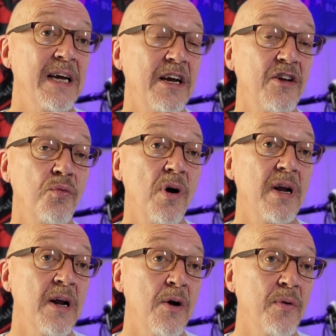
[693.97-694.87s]
Guess
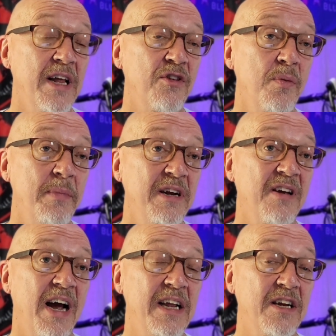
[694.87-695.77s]
what? When that swim
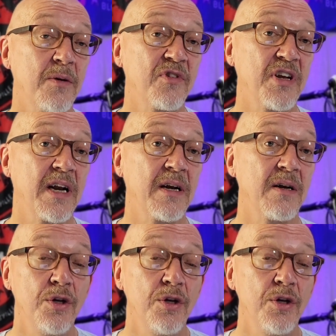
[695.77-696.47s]
anxiety comes in,